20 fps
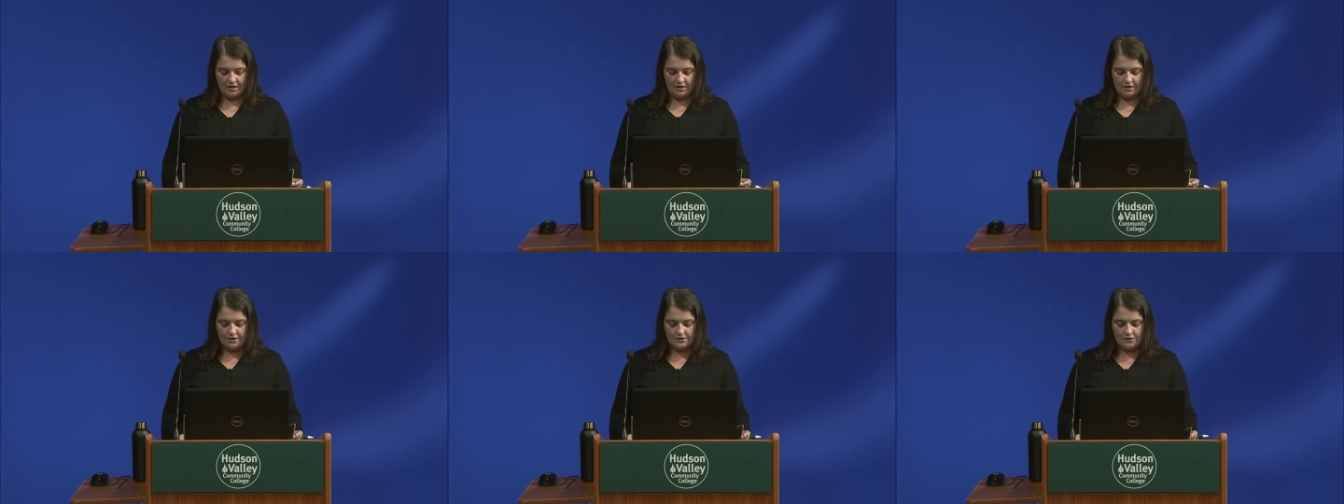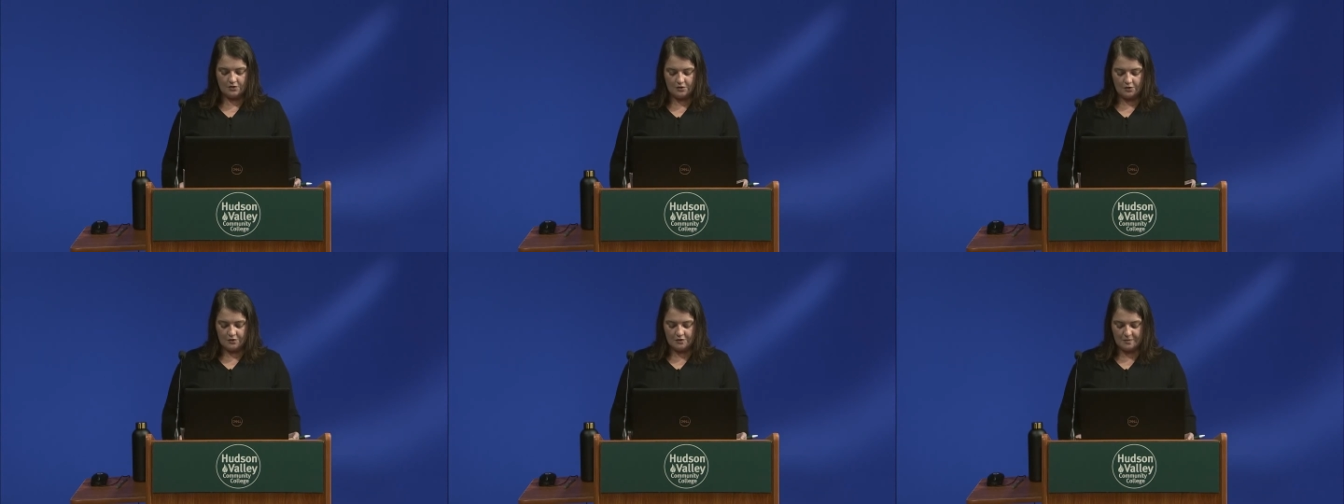
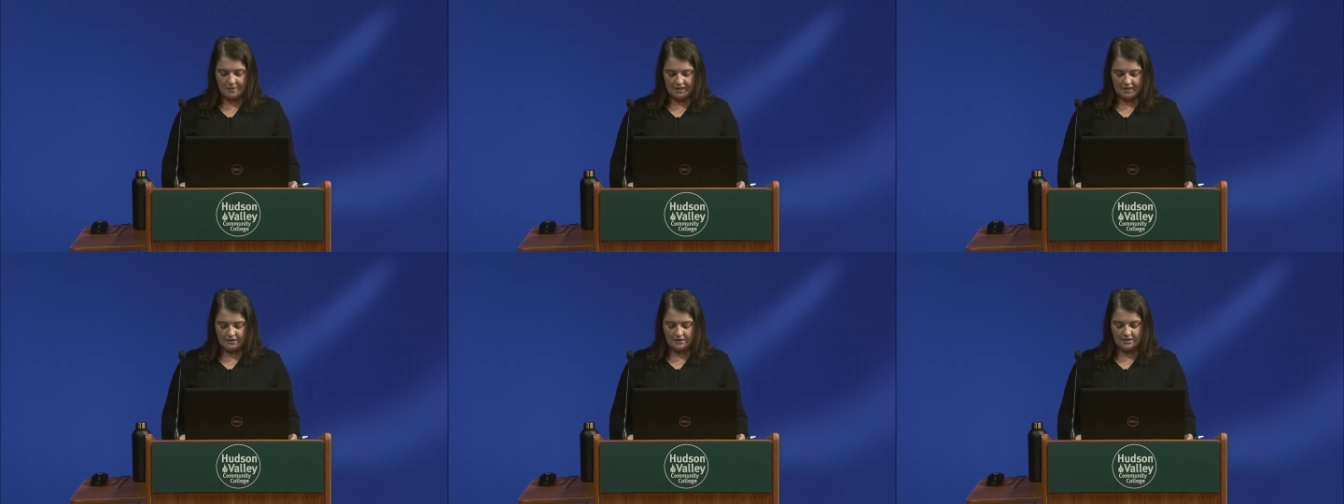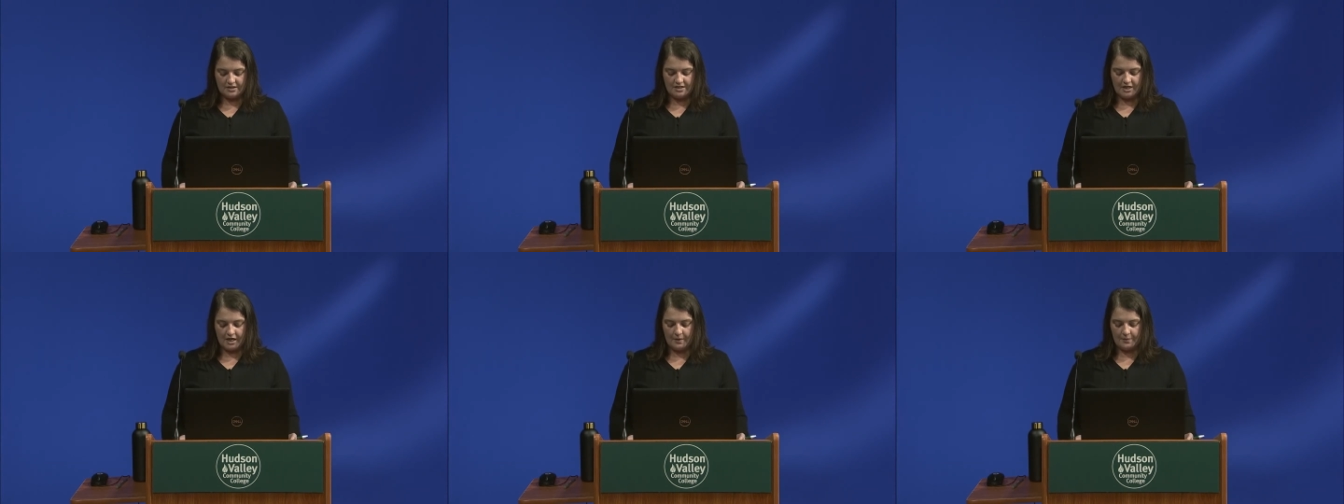So, those being the
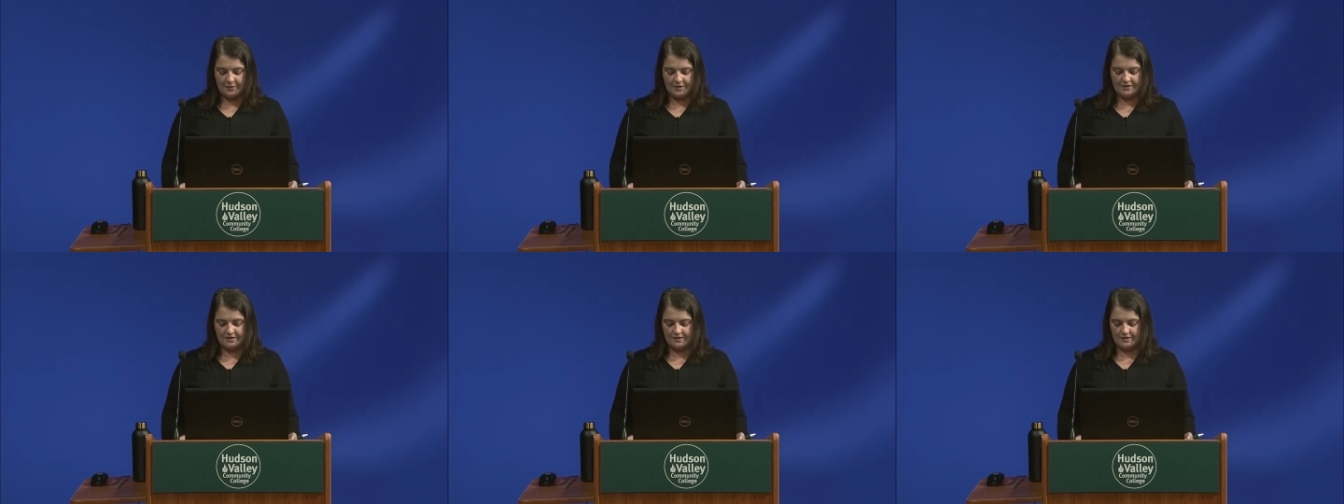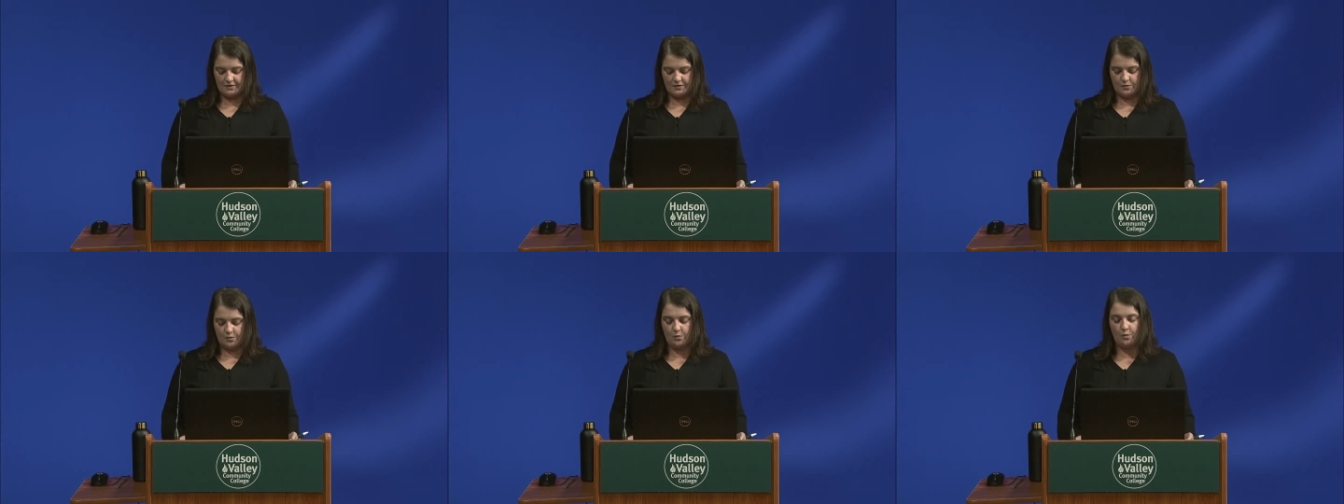top
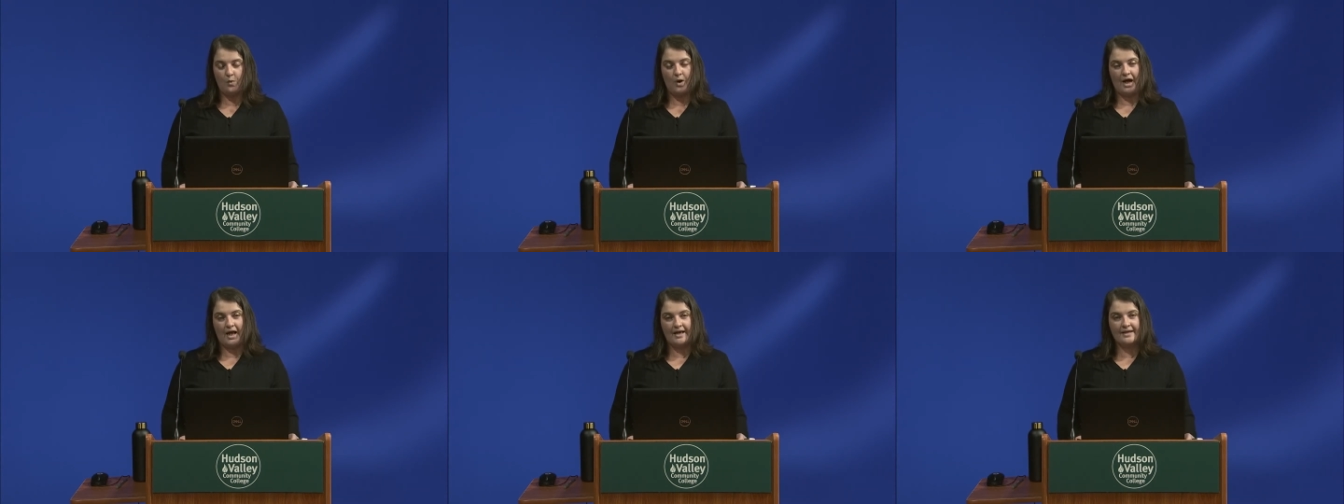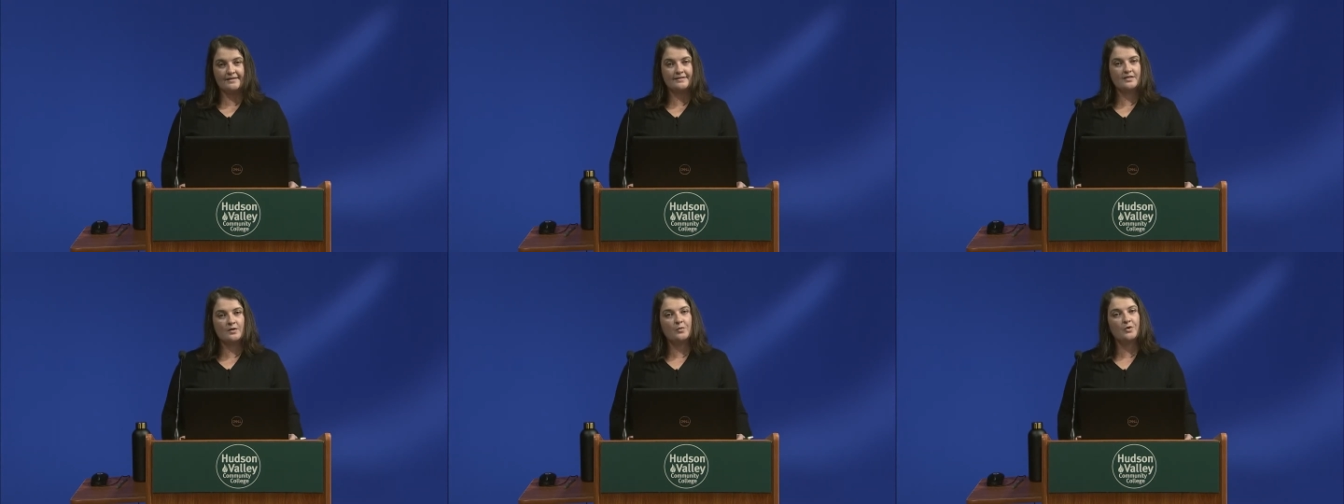reasons why
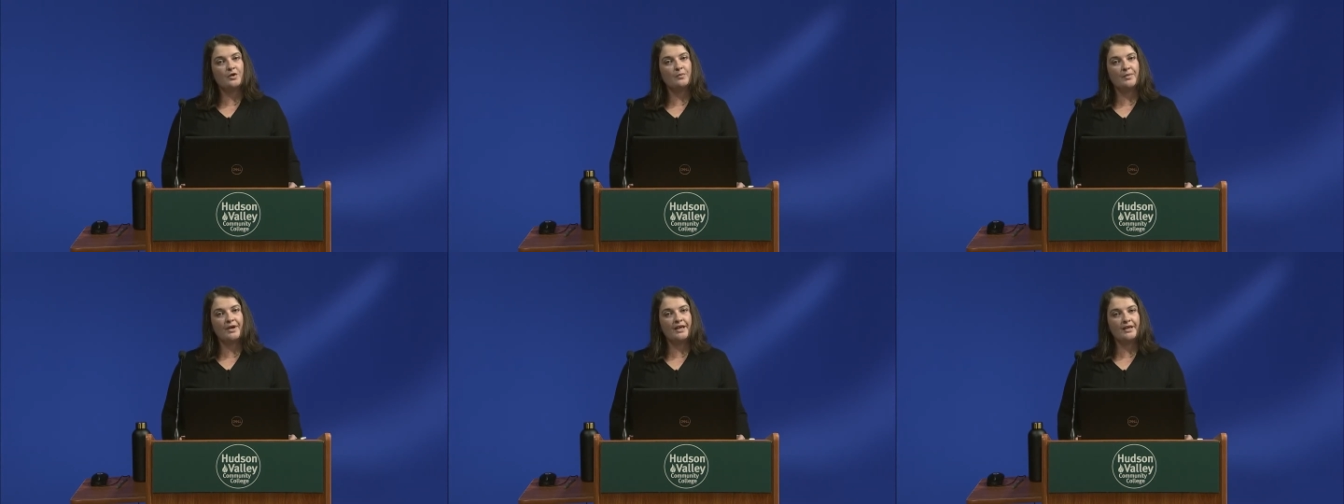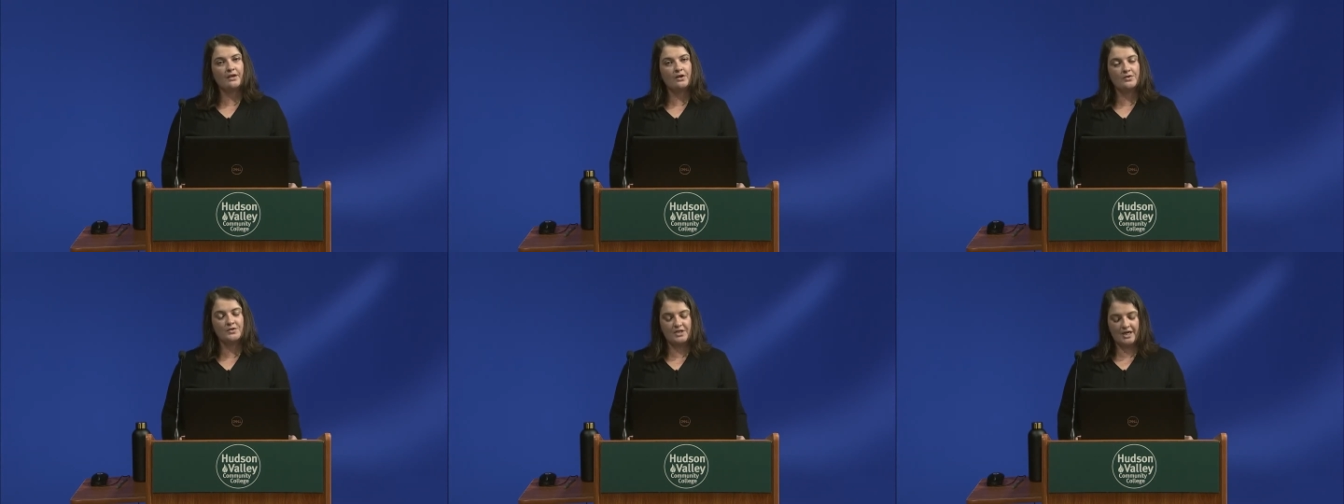someone might
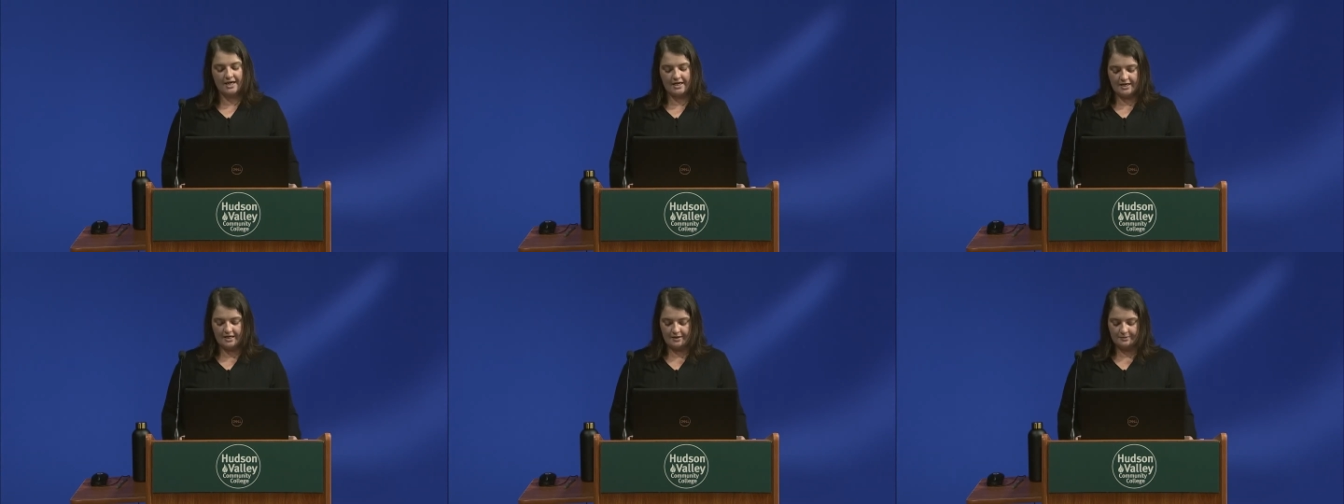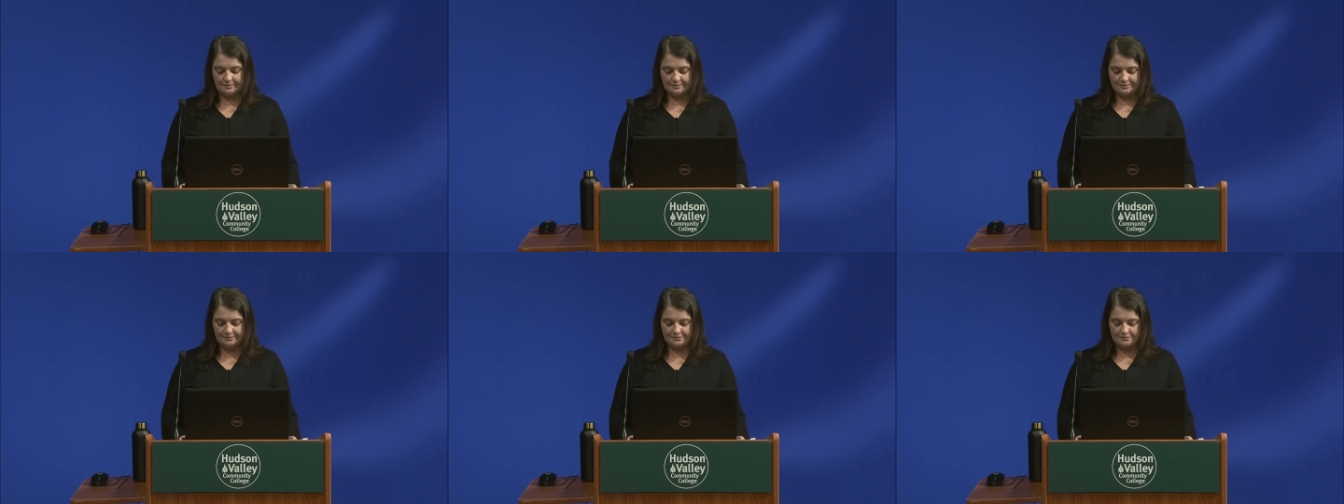go tiny
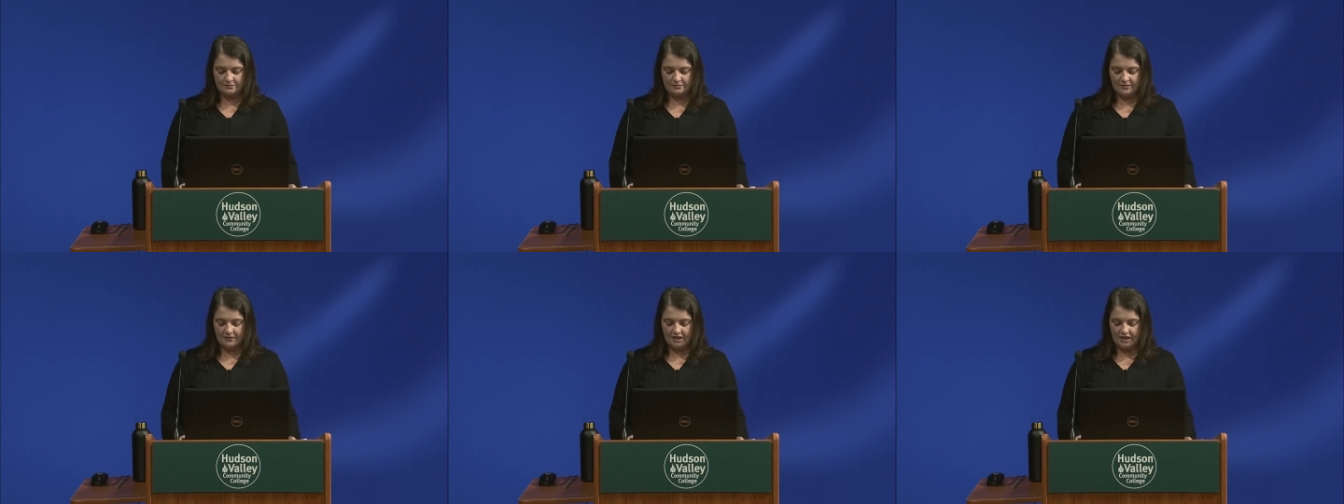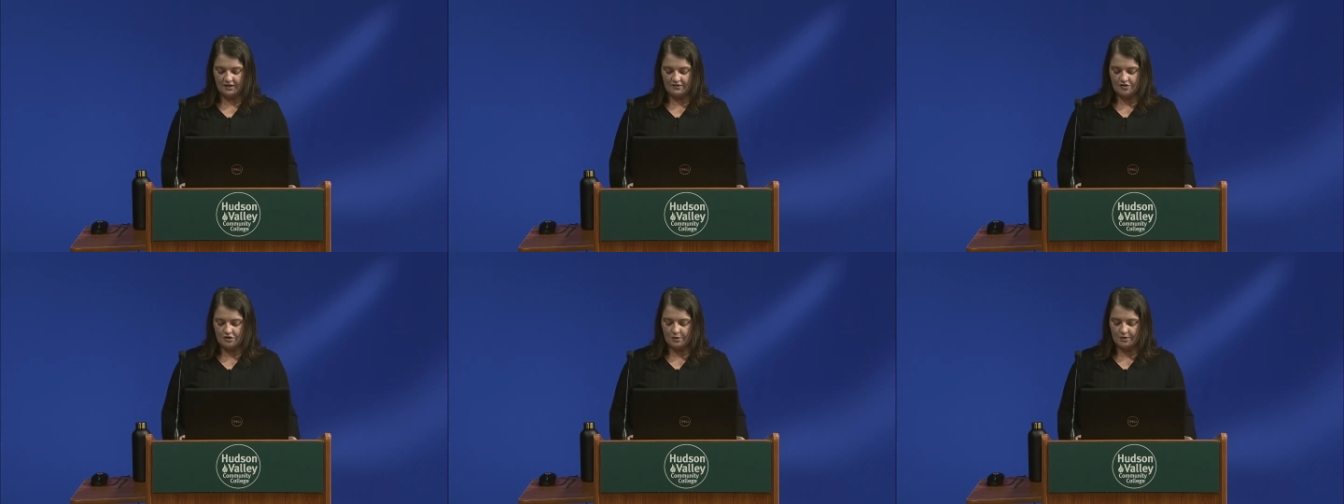
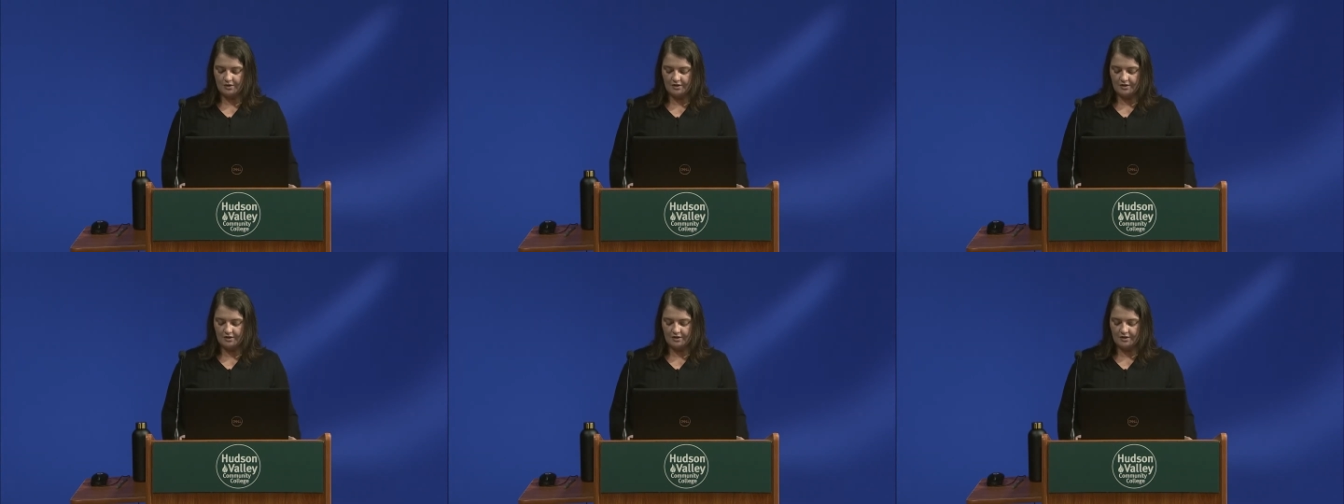gives you a